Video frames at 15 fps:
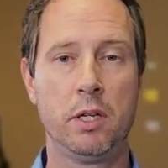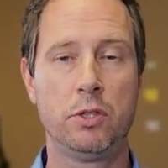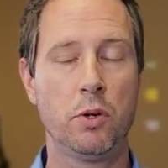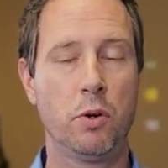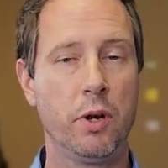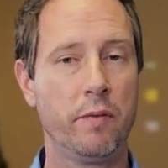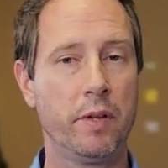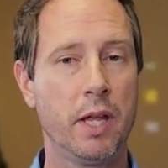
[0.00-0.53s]

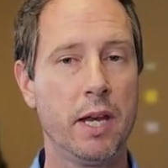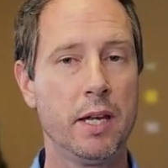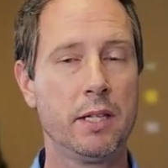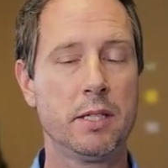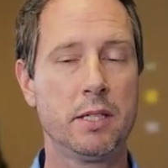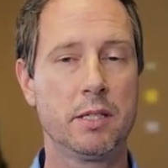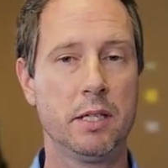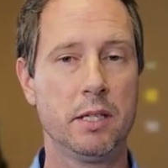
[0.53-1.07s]
don't have a lot of
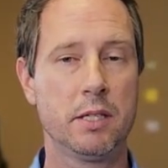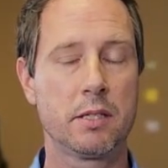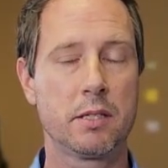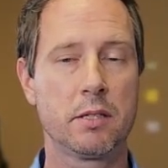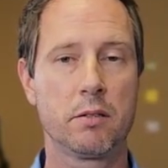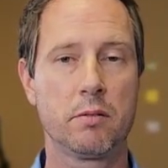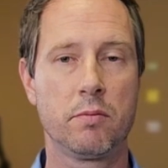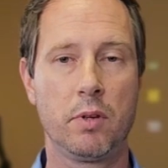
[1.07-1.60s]
dizziness,
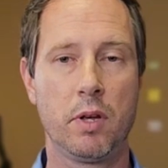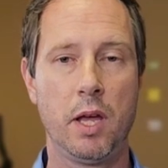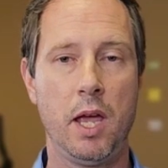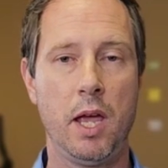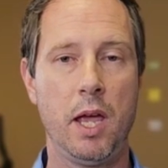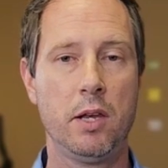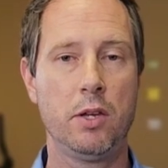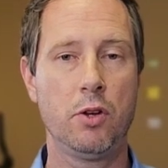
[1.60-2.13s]
and